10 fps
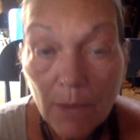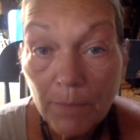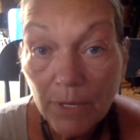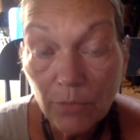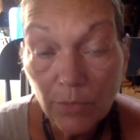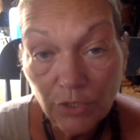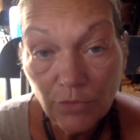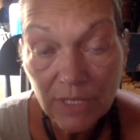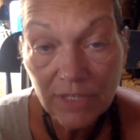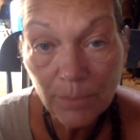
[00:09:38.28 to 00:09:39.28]
But when you
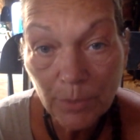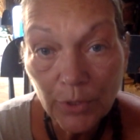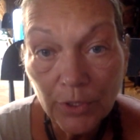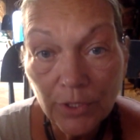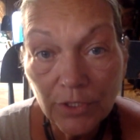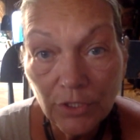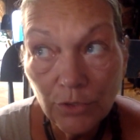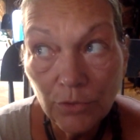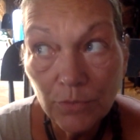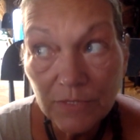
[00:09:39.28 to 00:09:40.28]
read the book,
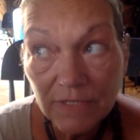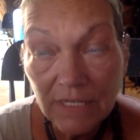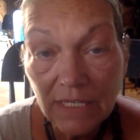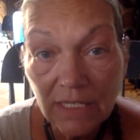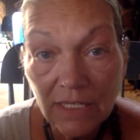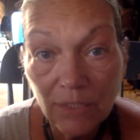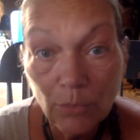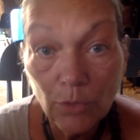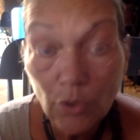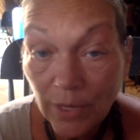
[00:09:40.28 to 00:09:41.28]
you see
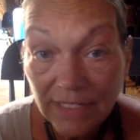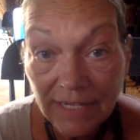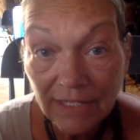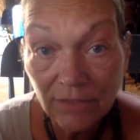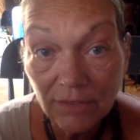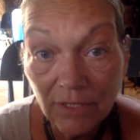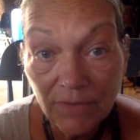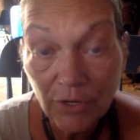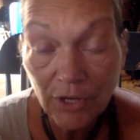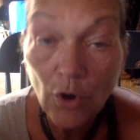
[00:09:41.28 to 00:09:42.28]
we're going down a
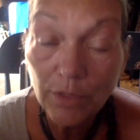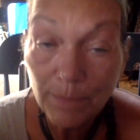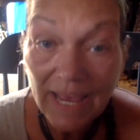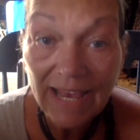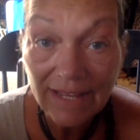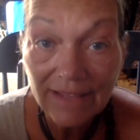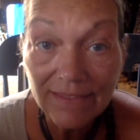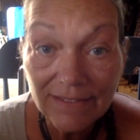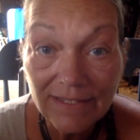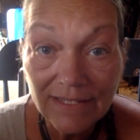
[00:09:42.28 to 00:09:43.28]
very hard path
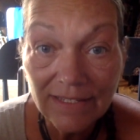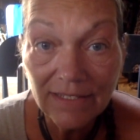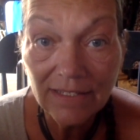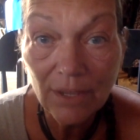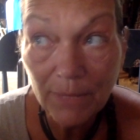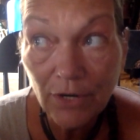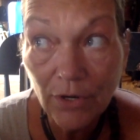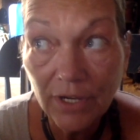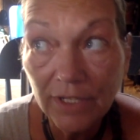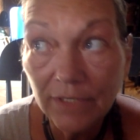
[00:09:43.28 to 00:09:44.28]
in
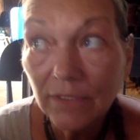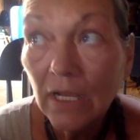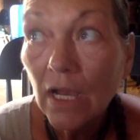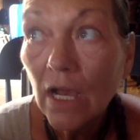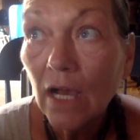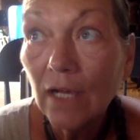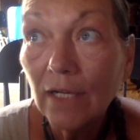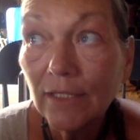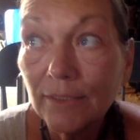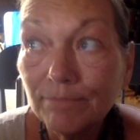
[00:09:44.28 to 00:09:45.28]
America.
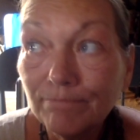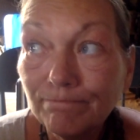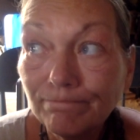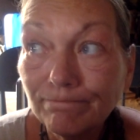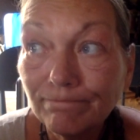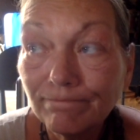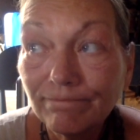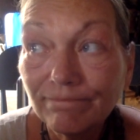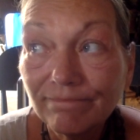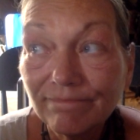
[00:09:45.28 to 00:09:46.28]
Um,
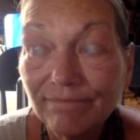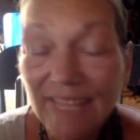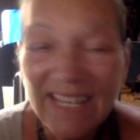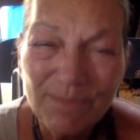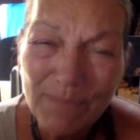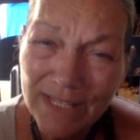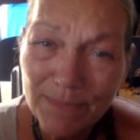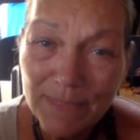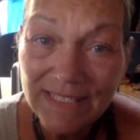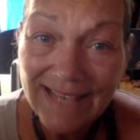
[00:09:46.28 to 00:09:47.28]
and it makes
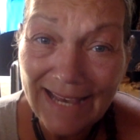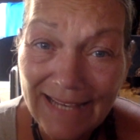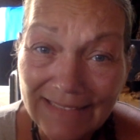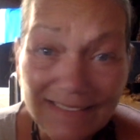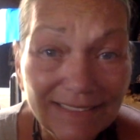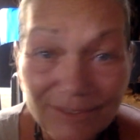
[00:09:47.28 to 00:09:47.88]
me sad.